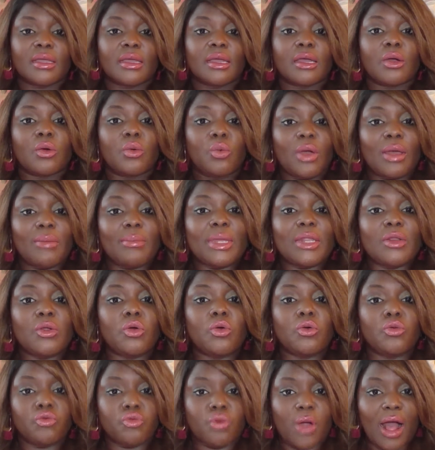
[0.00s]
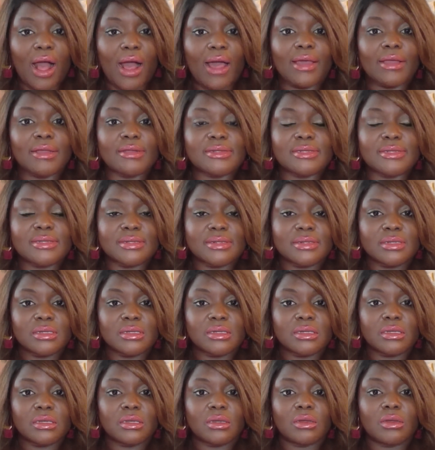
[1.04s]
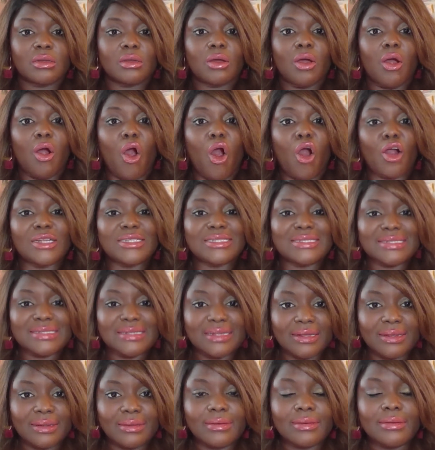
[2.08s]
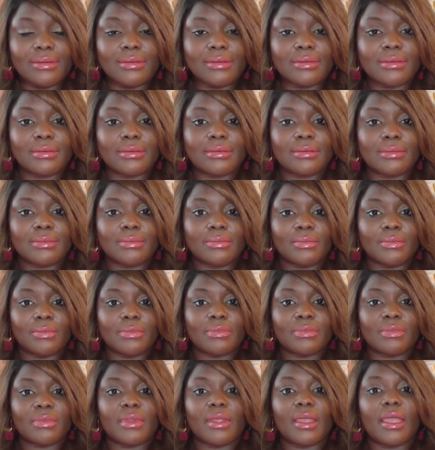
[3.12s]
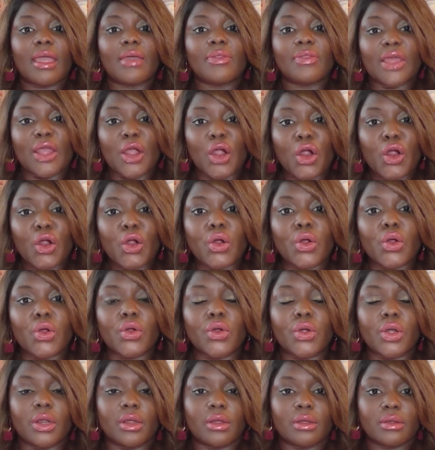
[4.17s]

Women who rise are seen and they are heard.